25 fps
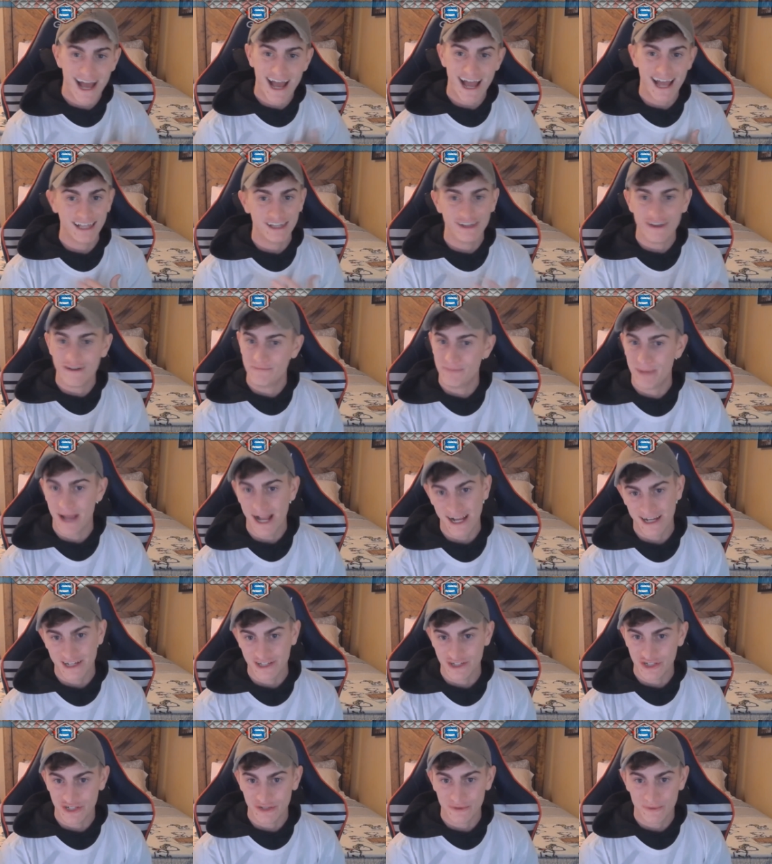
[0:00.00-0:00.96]
I love
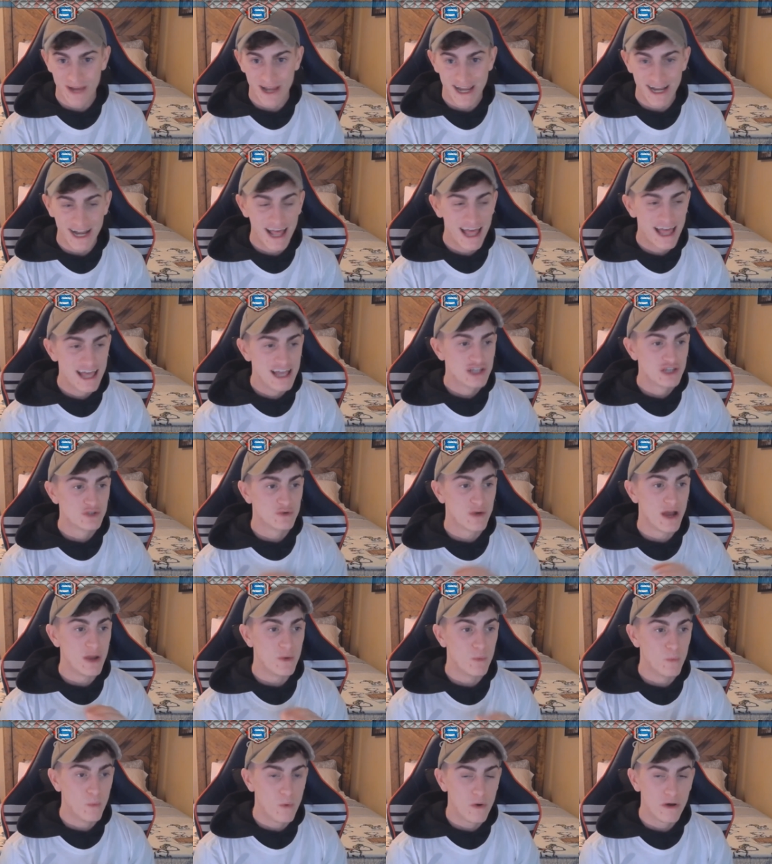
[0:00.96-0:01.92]
packaging, right? So
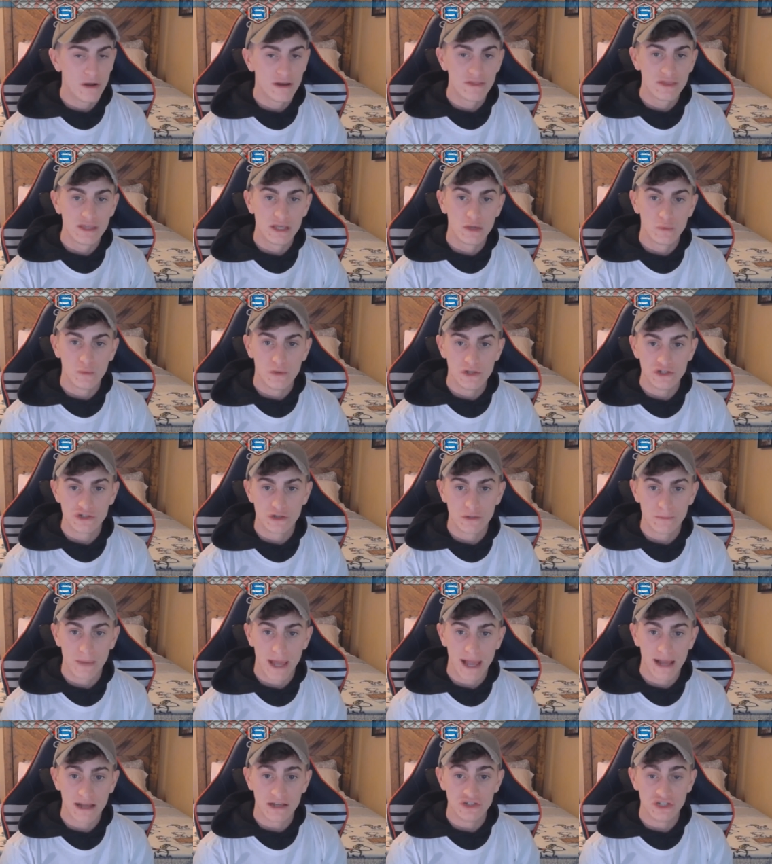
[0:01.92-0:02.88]
I wanted the
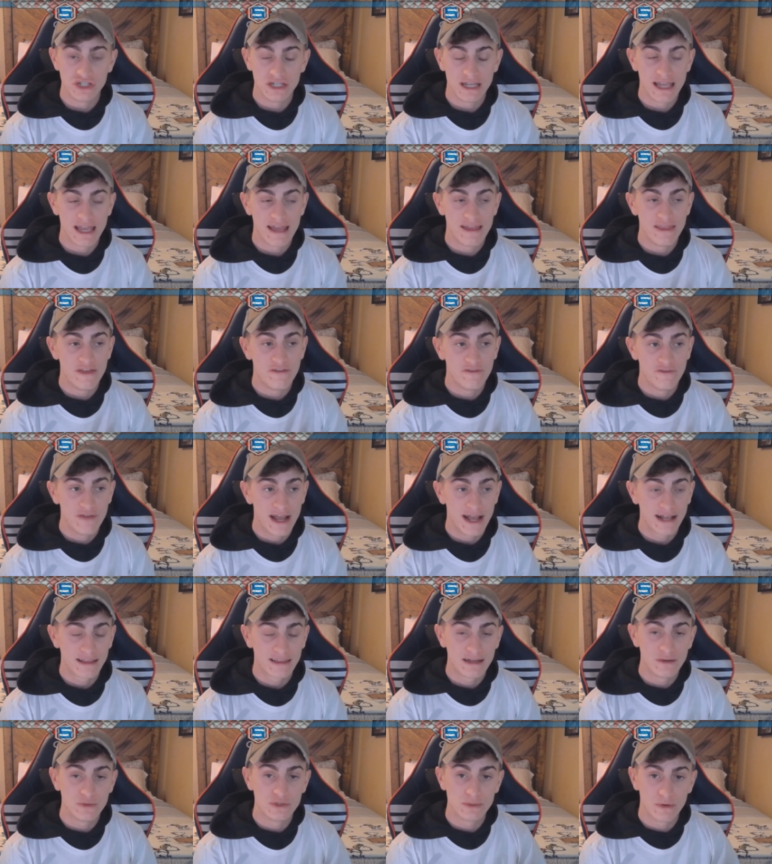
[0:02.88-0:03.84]
original packaging, and the
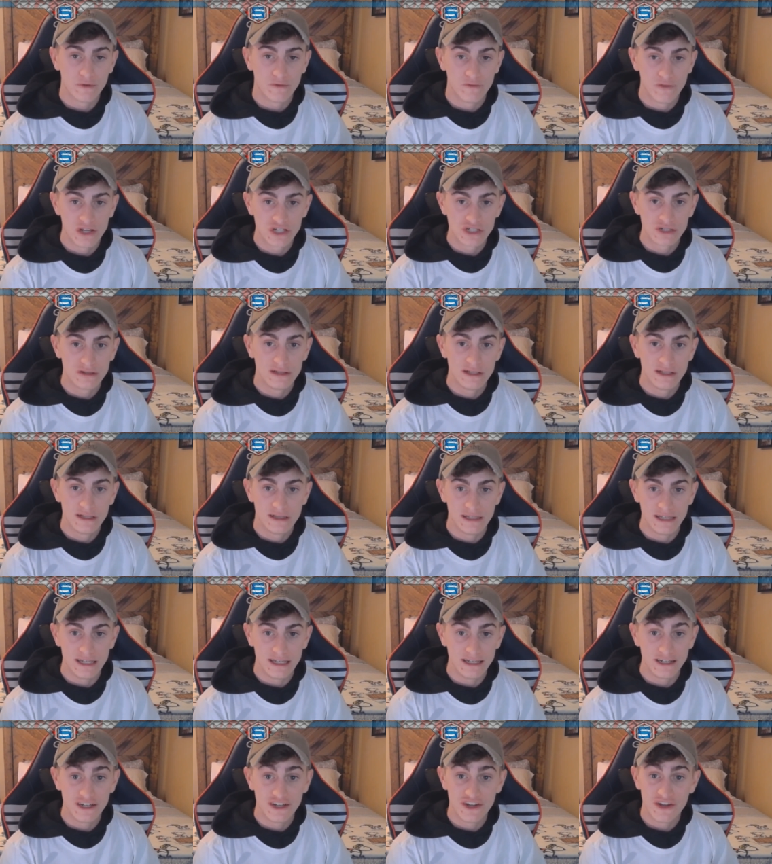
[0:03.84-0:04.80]
fact that it was professionally
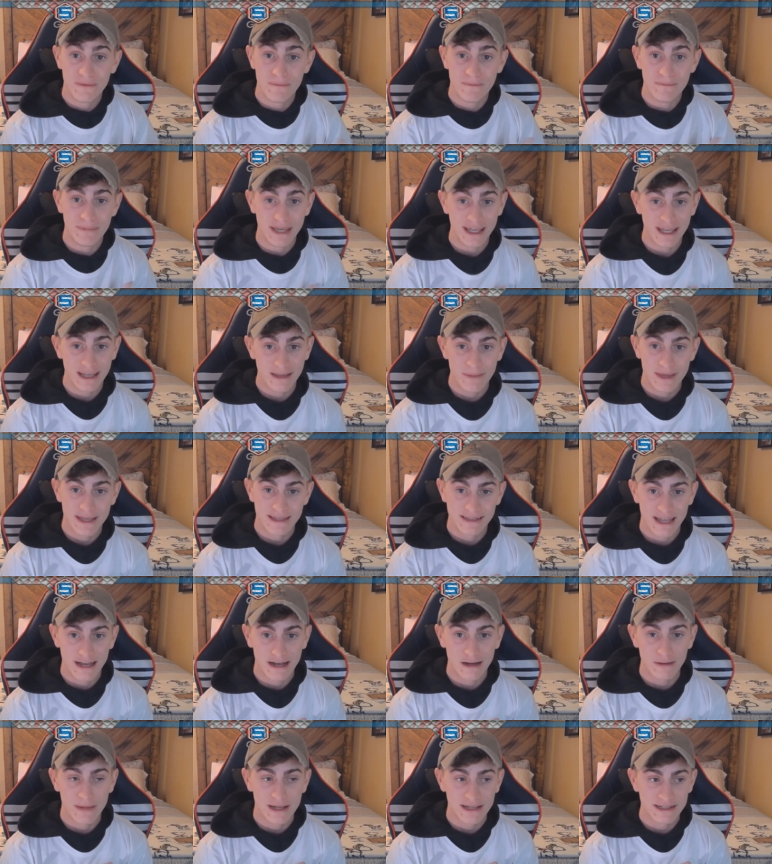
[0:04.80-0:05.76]
cleaned, being a
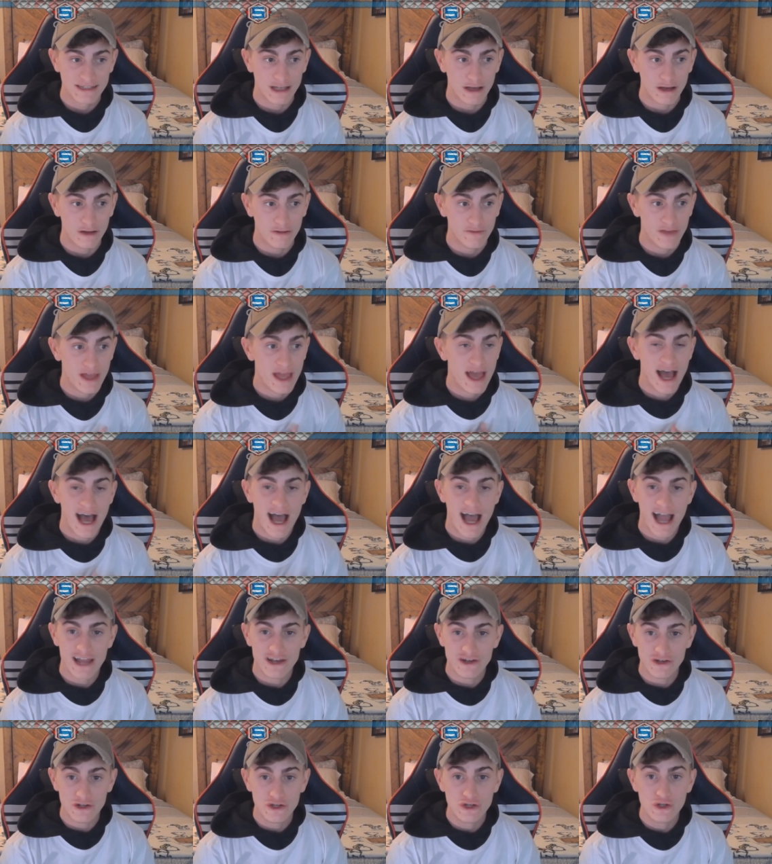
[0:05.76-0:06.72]
maintainer myself,
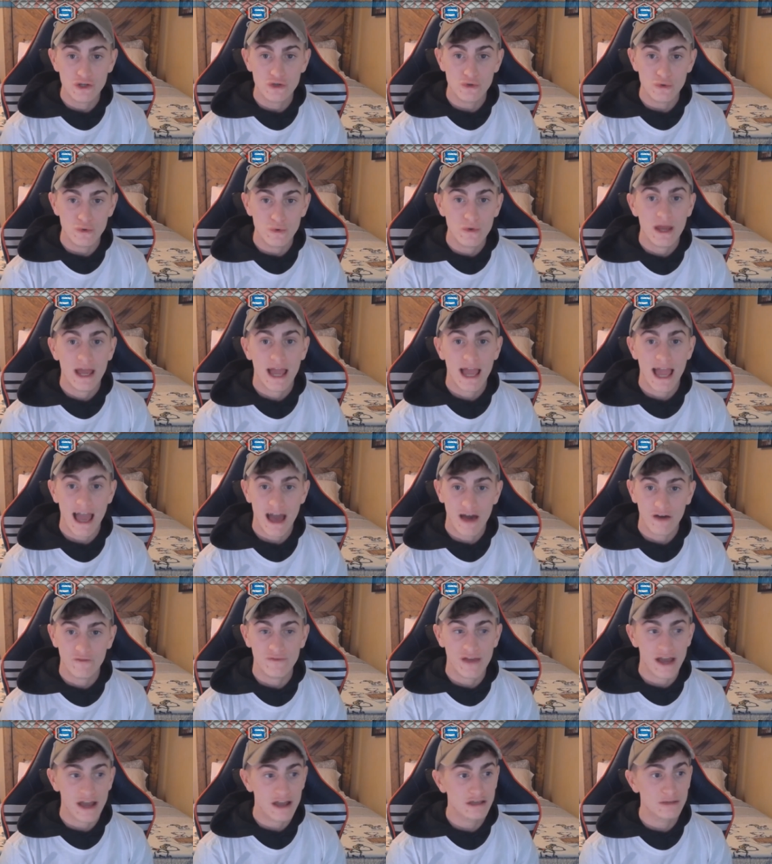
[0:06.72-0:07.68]
I knew
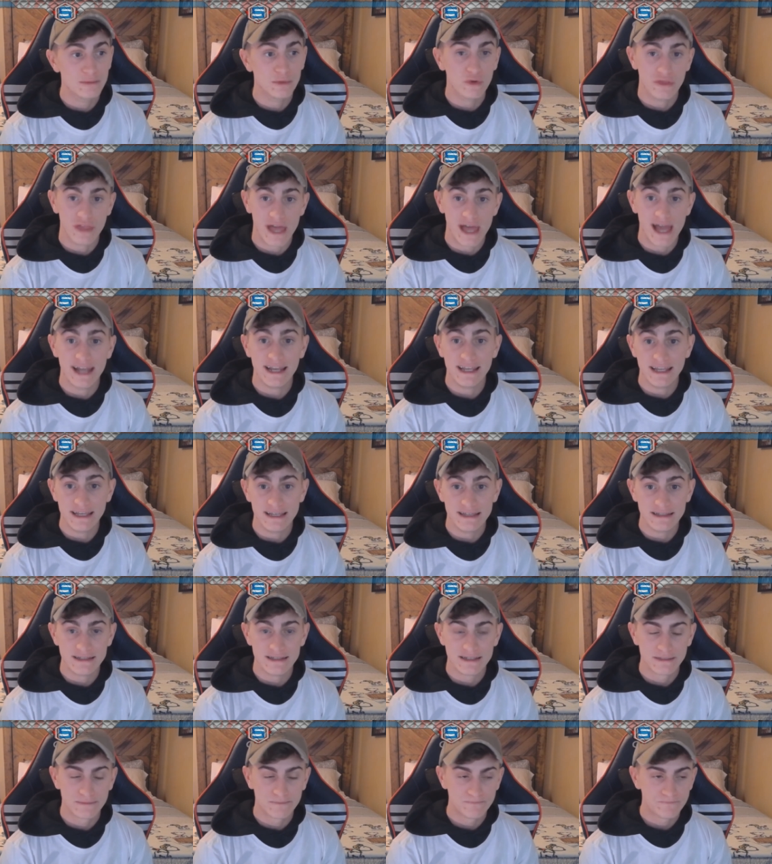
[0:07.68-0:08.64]
how valuable that
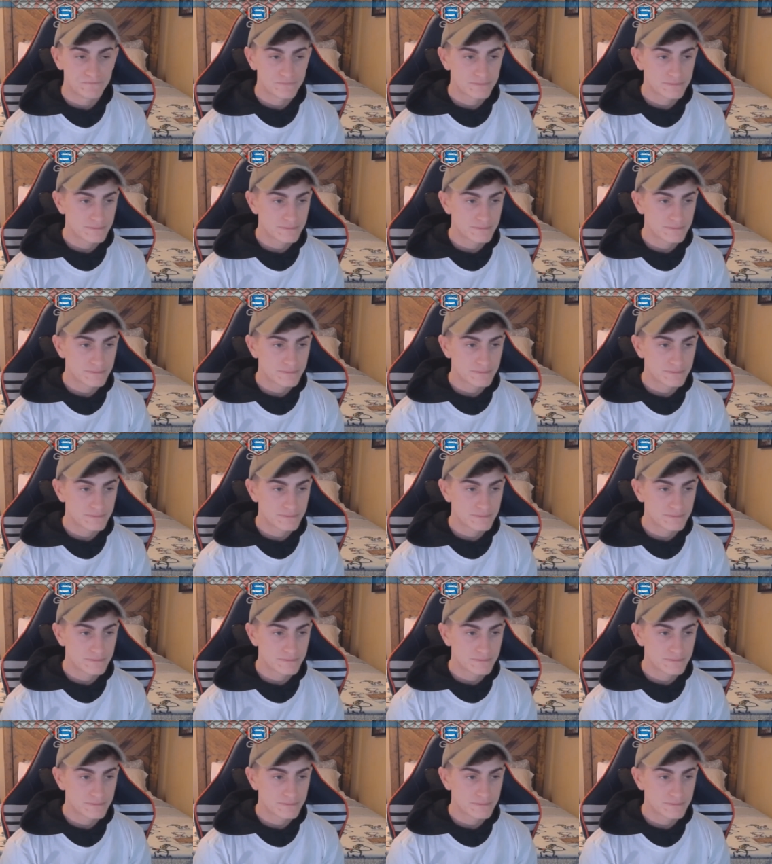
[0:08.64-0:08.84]
is.